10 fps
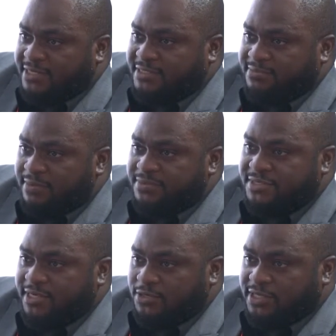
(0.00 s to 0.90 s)
Sometimes
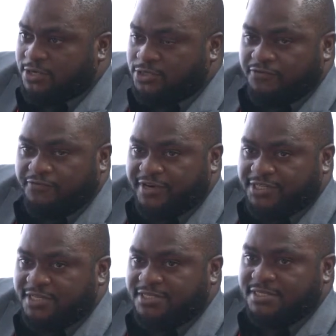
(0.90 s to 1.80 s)
there's a lot of
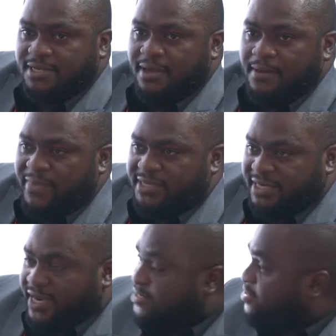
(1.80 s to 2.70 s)
frictions by
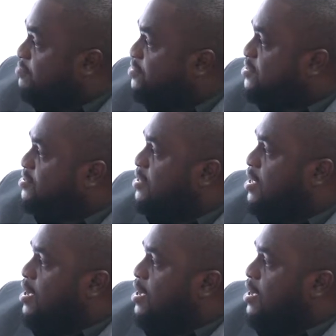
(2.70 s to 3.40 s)
the customs